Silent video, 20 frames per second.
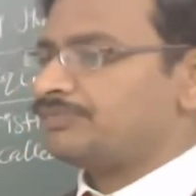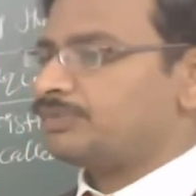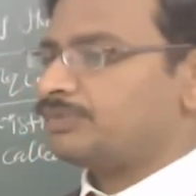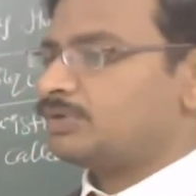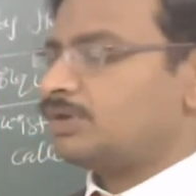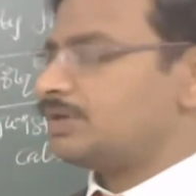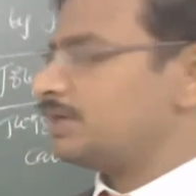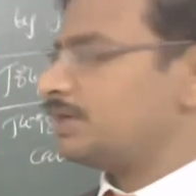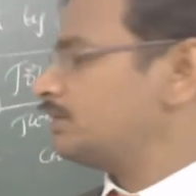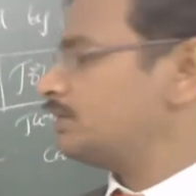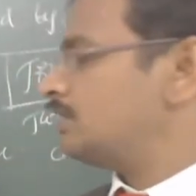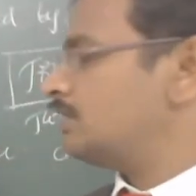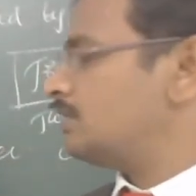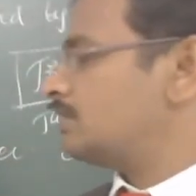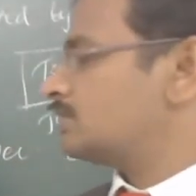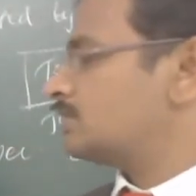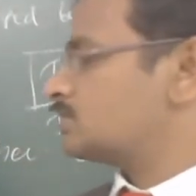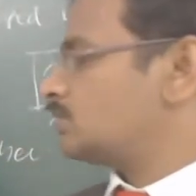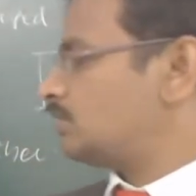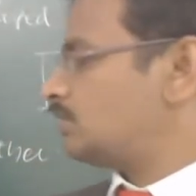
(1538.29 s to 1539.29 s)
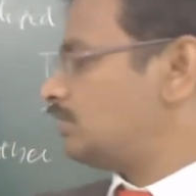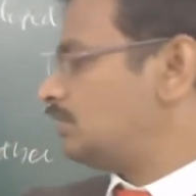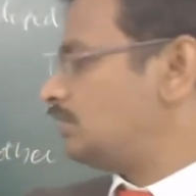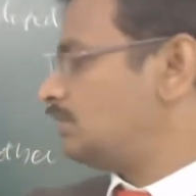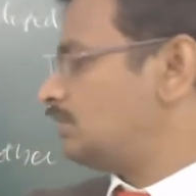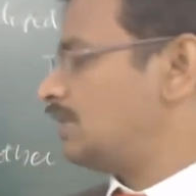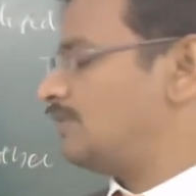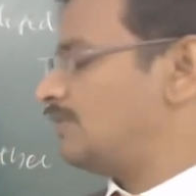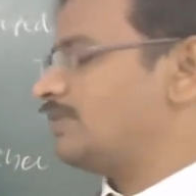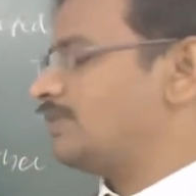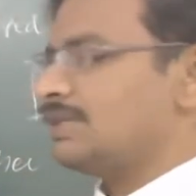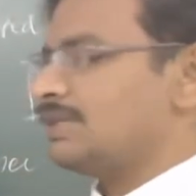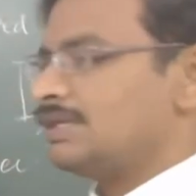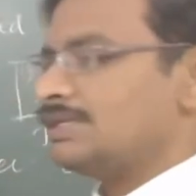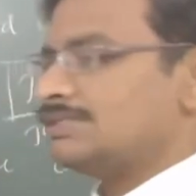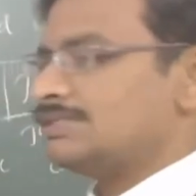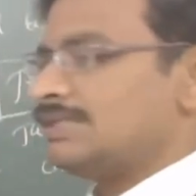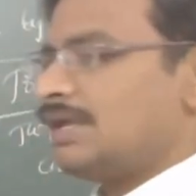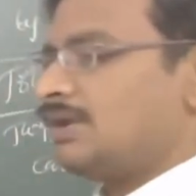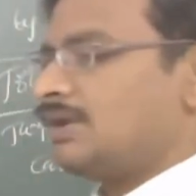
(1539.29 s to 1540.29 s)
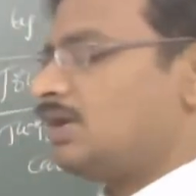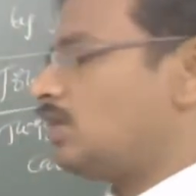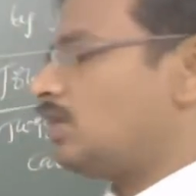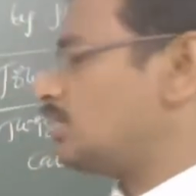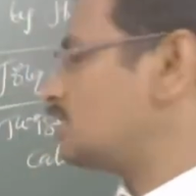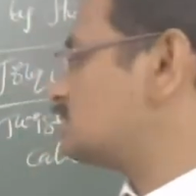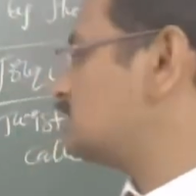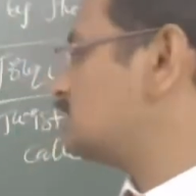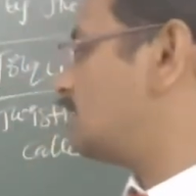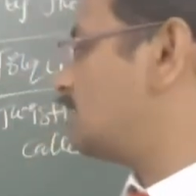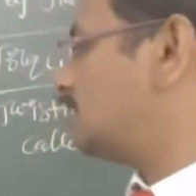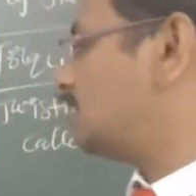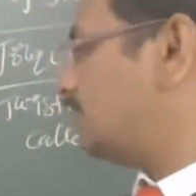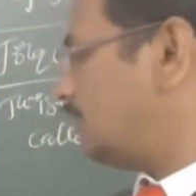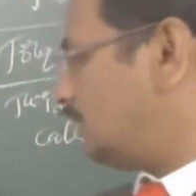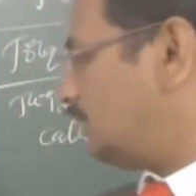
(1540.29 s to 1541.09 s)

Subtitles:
Got it? So everything is analogous here.